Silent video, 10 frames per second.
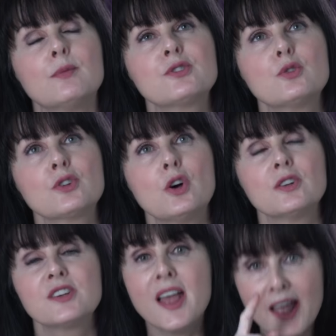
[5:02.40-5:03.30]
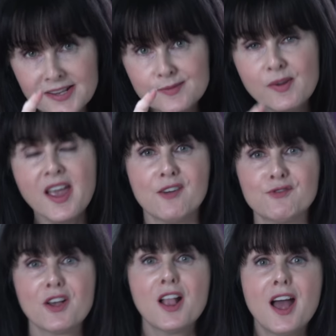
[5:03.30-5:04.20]
I was going to call it,
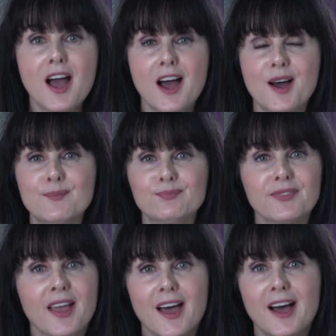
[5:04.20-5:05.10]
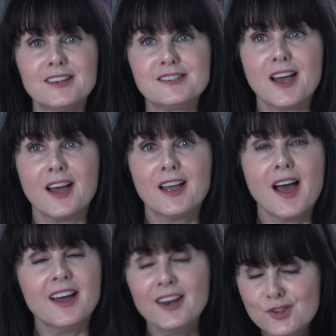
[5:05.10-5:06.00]
SPF. And
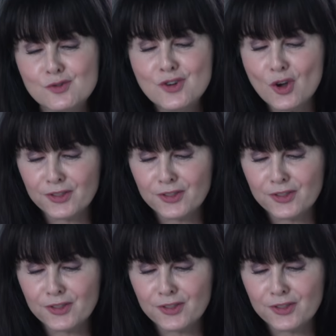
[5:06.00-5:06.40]
I do